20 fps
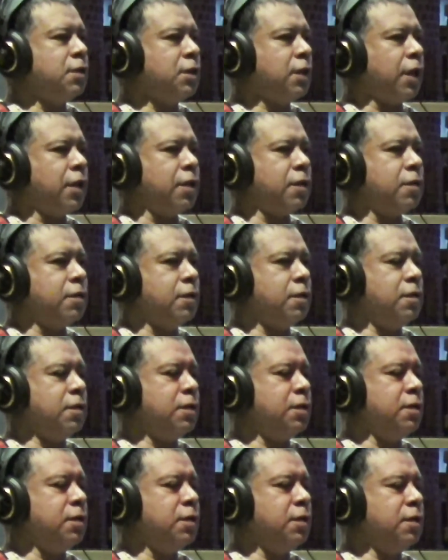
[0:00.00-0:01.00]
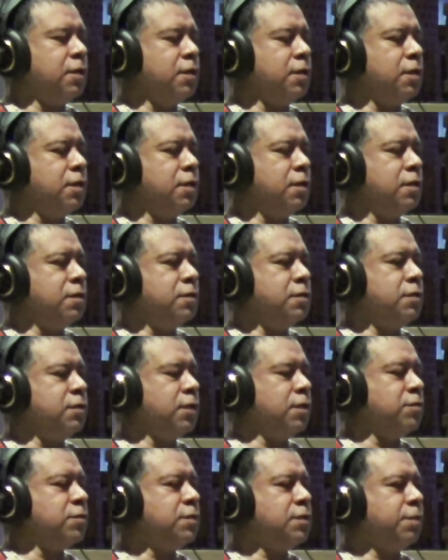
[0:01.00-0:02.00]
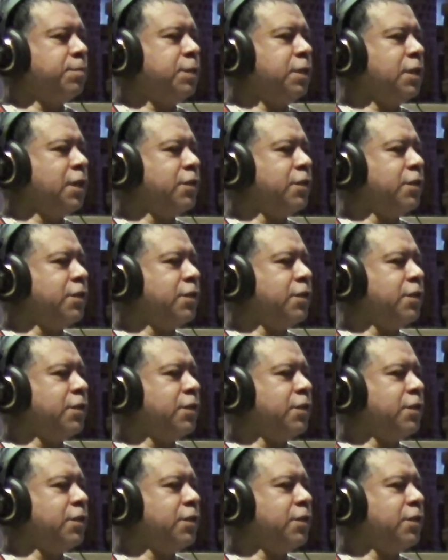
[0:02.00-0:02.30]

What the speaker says: like in a something